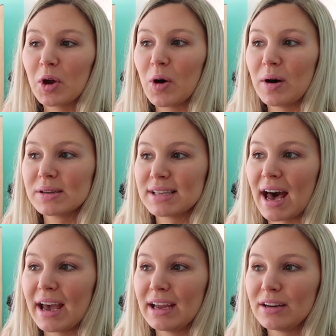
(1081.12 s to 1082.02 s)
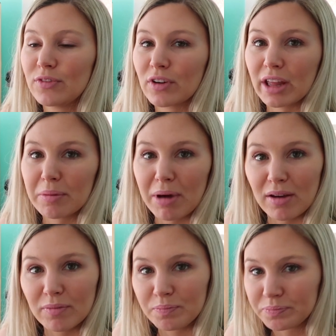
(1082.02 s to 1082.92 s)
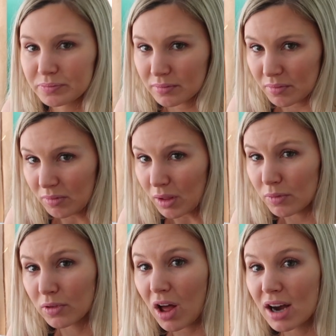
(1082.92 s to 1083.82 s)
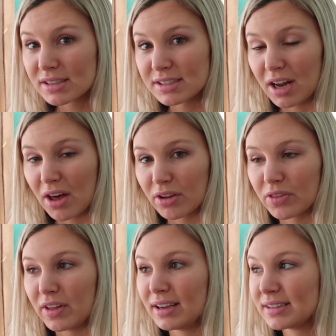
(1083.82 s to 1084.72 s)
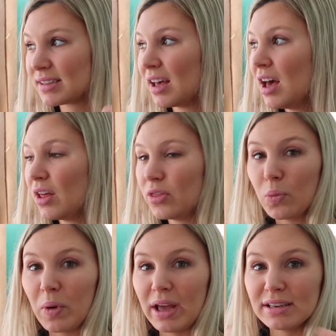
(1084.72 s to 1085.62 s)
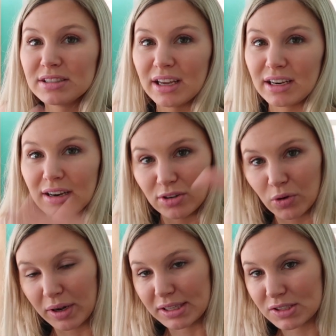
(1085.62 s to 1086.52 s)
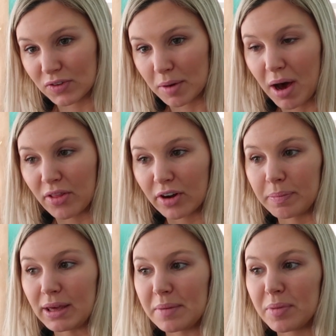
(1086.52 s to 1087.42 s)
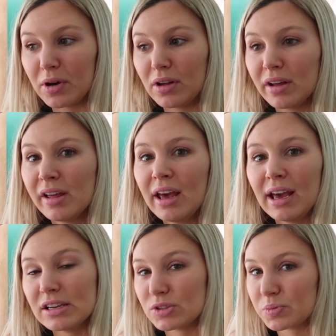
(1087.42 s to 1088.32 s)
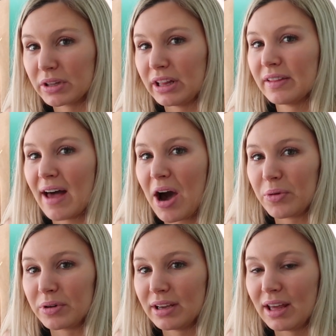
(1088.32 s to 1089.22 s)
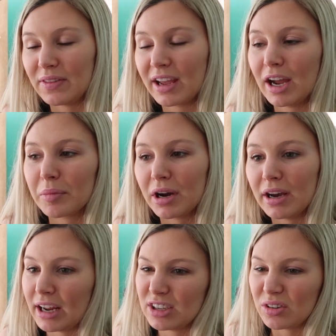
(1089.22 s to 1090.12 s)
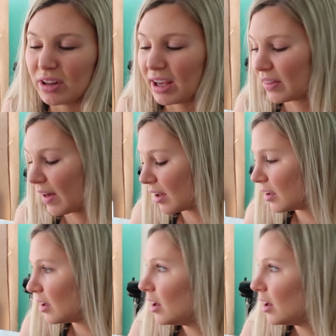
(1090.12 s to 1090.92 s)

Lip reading: we go outside for like my vlogs and other things, the wind and noise from other people is really loud in the camera, and I don't like that.